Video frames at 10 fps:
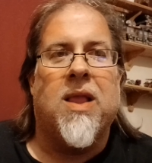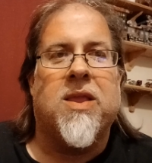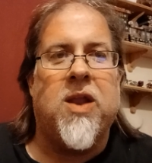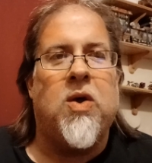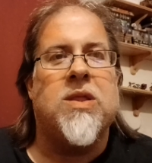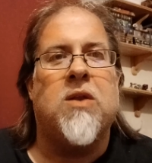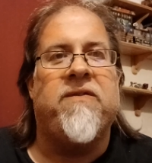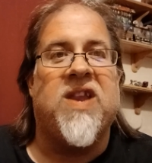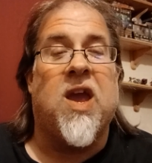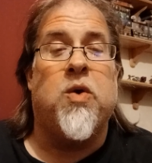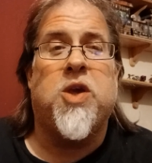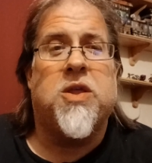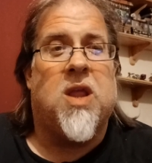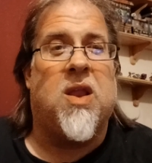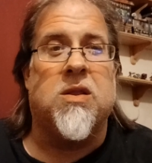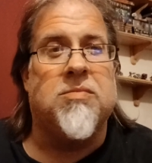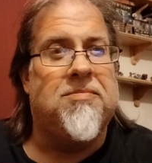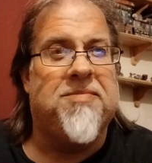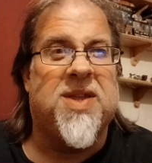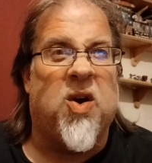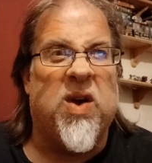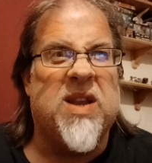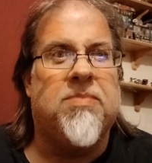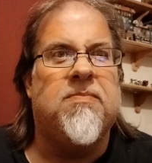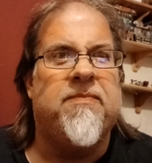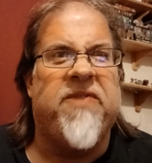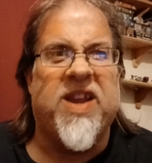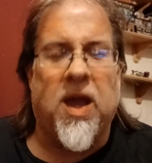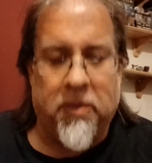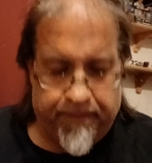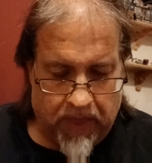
Tonight's little video is just a little side video,